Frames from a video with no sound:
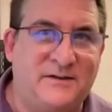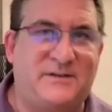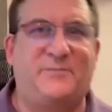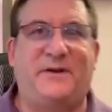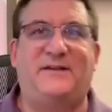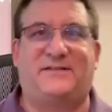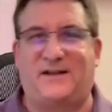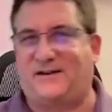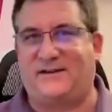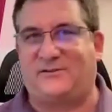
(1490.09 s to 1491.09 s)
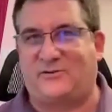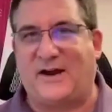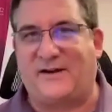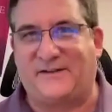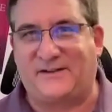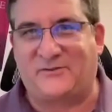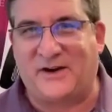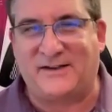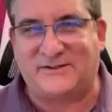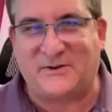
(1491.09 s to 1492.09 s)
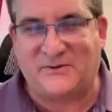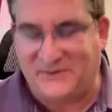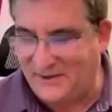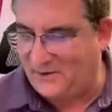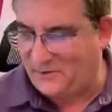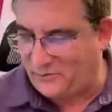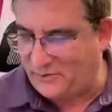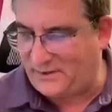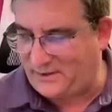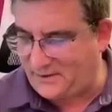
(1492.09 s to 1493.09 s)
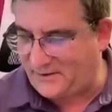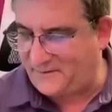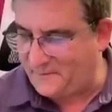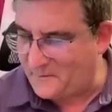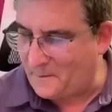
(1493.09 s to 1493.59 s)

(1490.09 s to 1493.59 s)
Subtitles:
to be stuck in traffic, right? So really good.